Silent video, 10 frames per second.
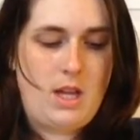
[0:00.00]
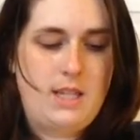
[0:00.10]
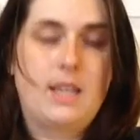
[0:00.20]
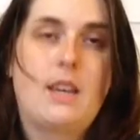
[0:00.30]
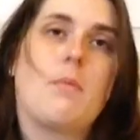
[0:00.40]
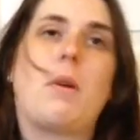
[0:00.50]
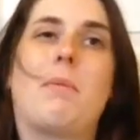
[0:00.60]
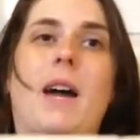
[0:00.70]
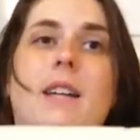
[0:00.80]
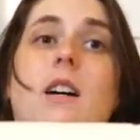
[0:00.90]
to get my
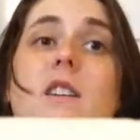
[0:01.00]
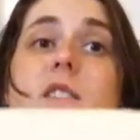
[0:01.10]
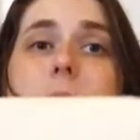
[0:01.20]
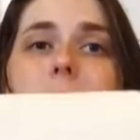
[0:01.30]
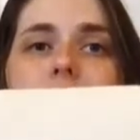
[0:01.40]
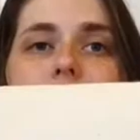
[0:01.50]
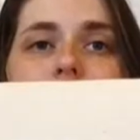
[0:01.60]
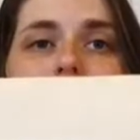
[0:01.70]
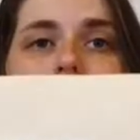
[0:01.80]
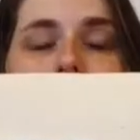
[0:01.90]
mind off some things.